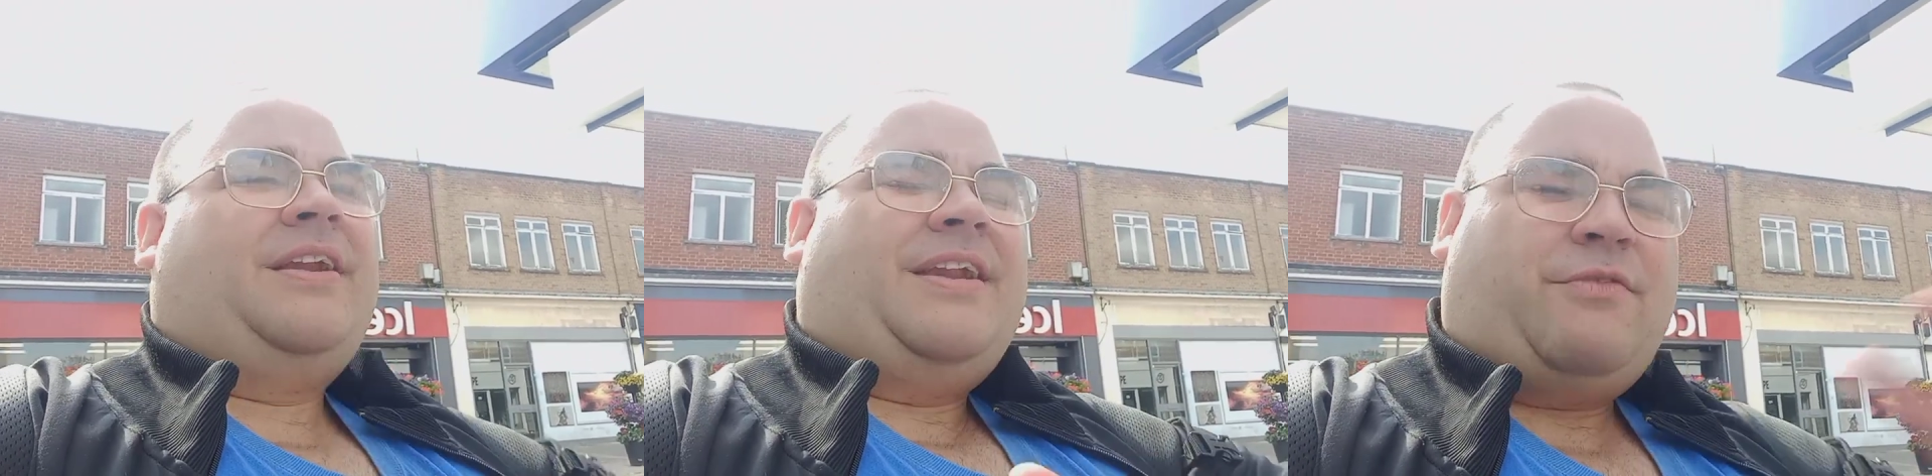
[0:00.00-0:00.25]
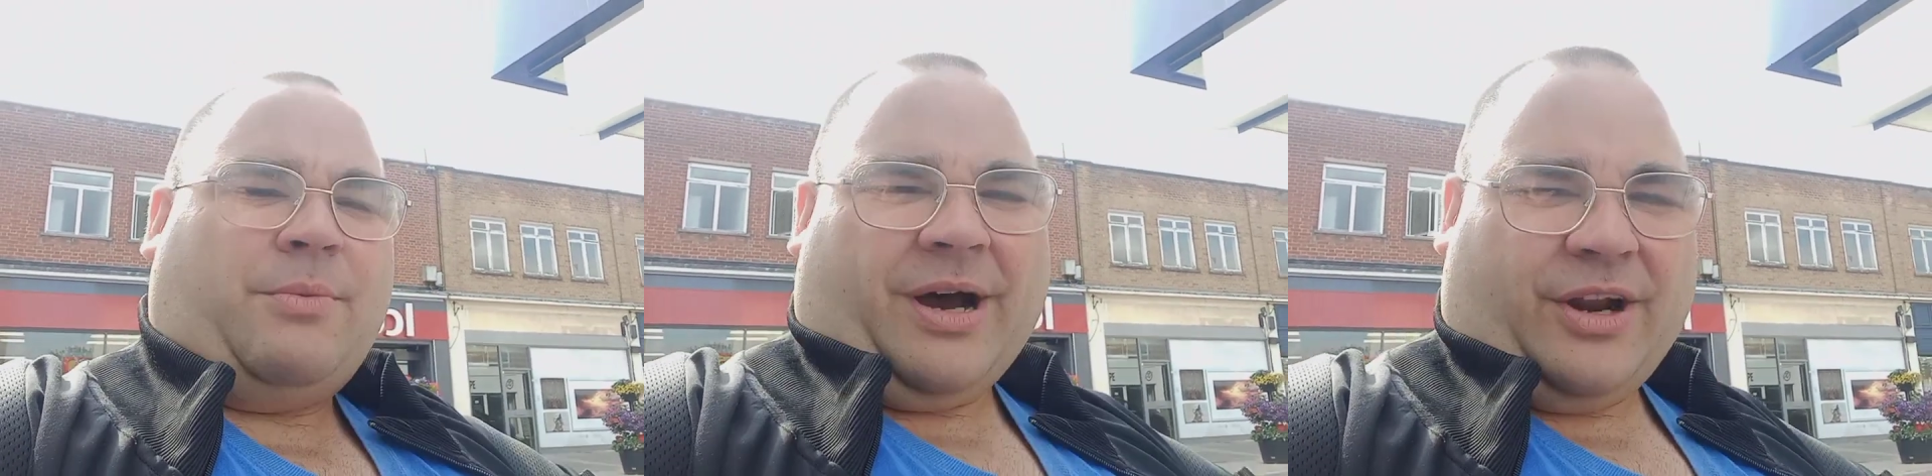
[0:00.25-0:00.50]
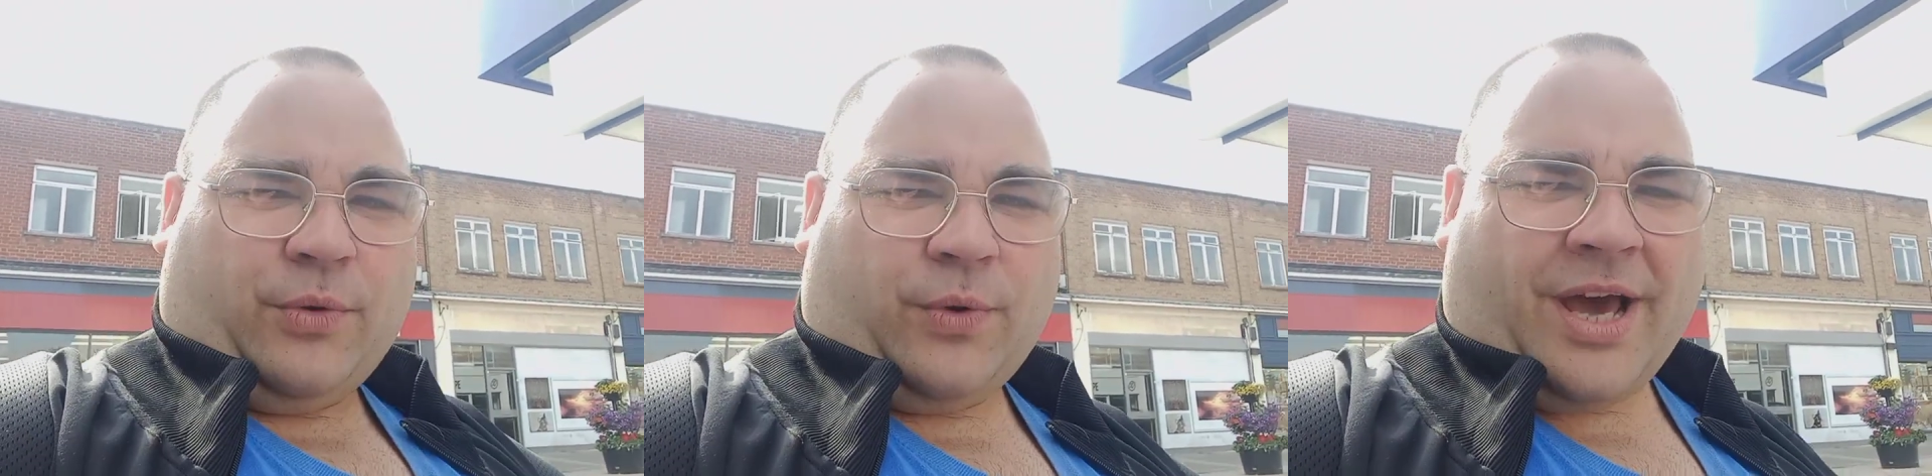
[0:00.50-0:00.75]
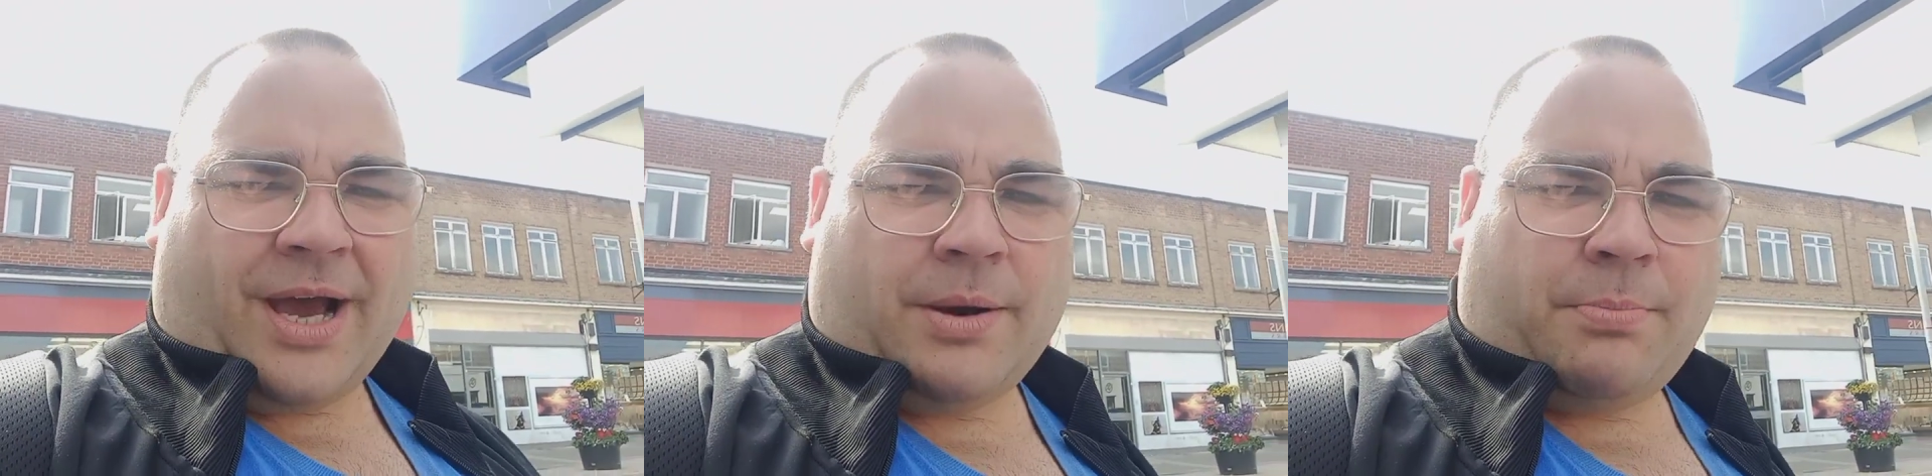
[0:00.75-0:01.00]
Never mind all
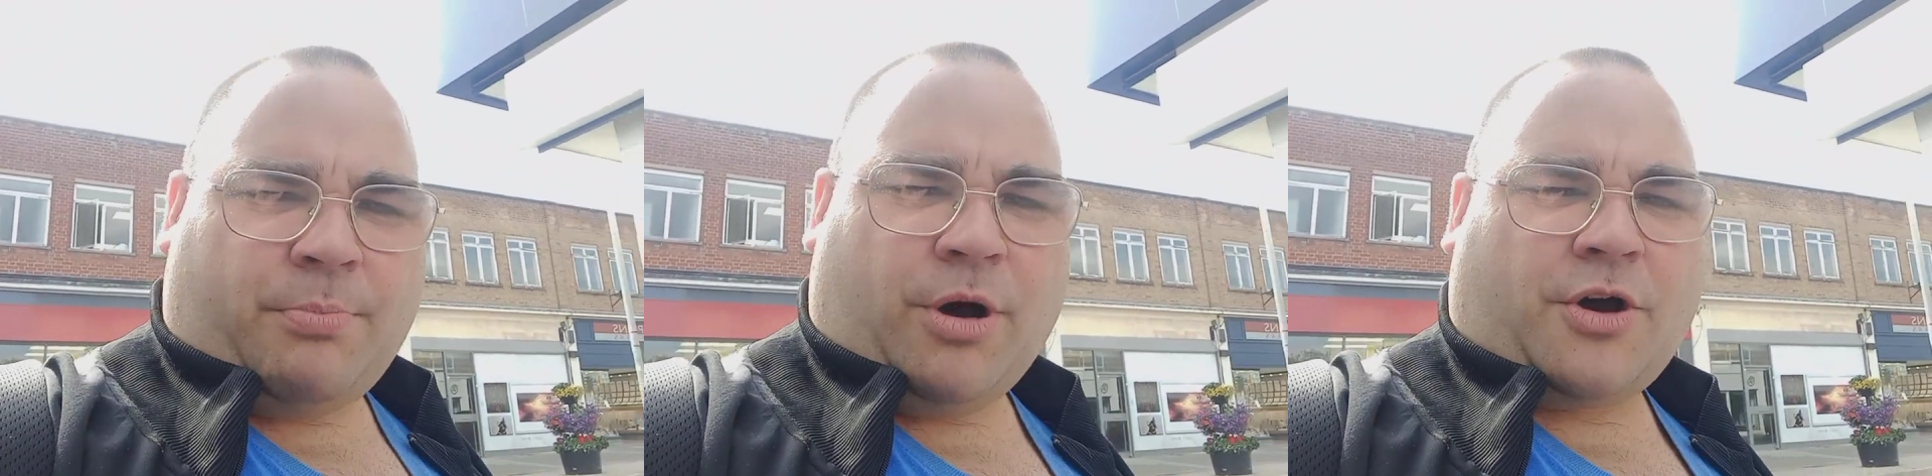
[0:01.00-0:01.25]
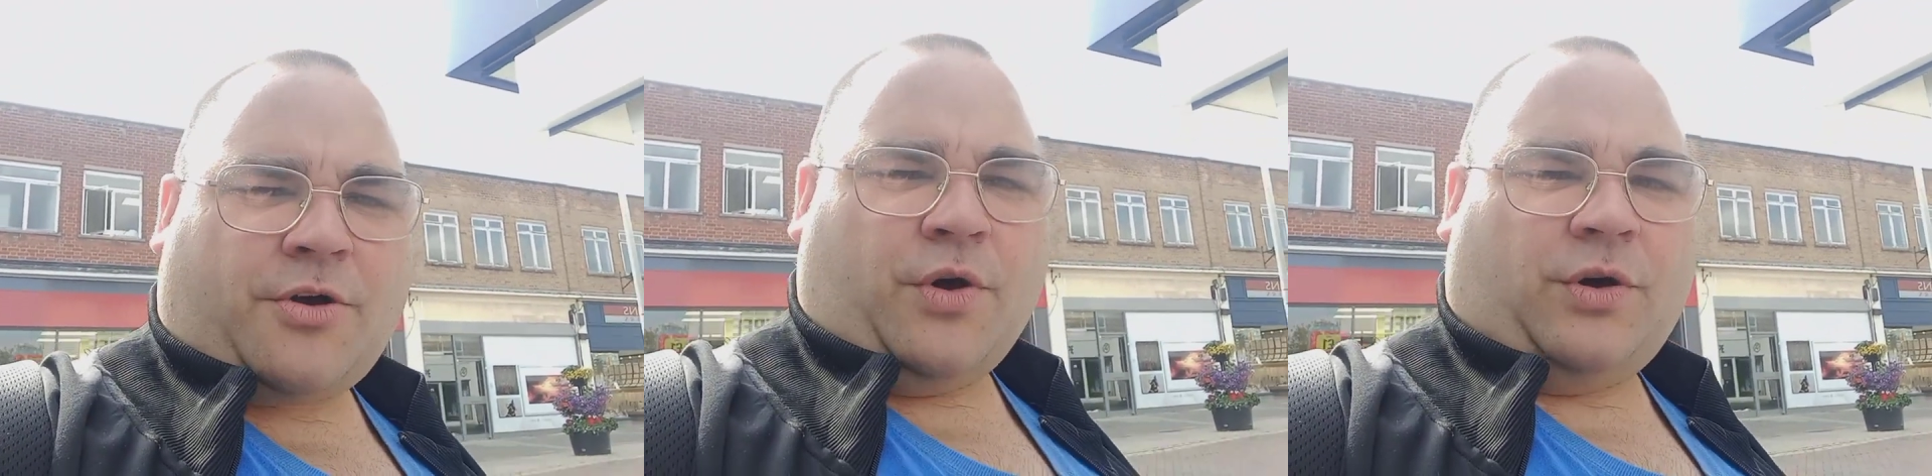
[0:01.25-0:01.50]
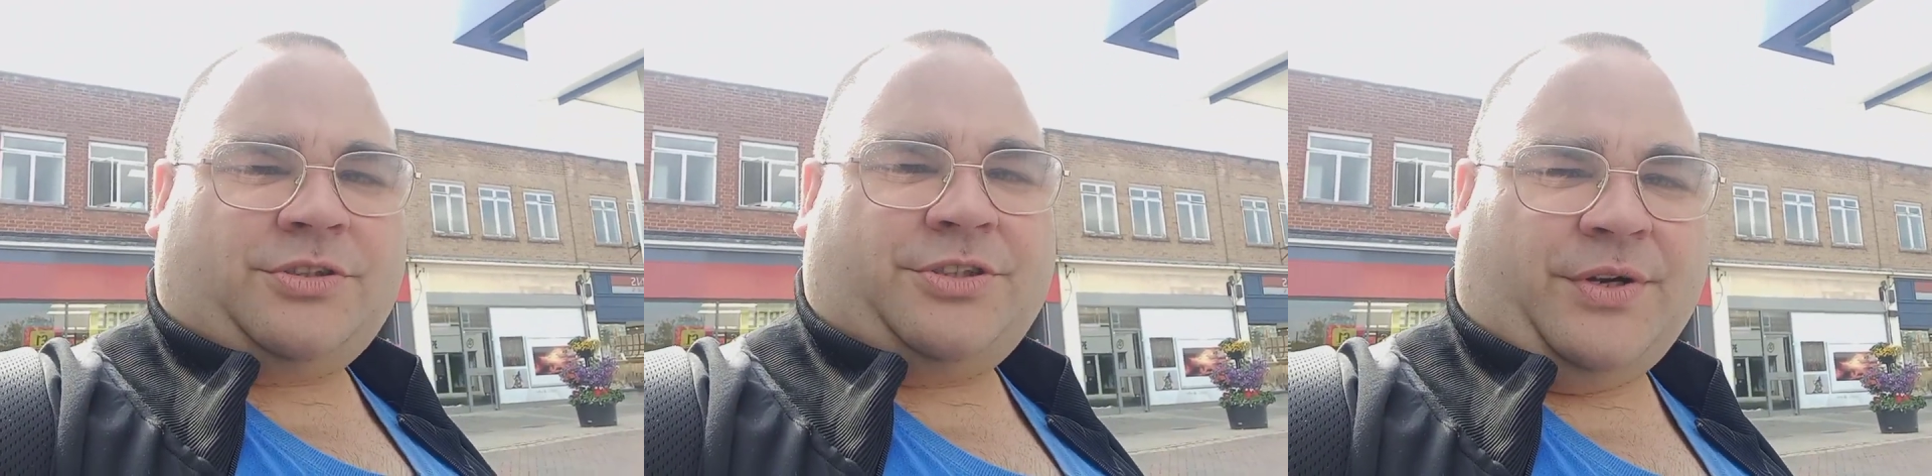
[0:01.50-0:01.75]
that, but of course,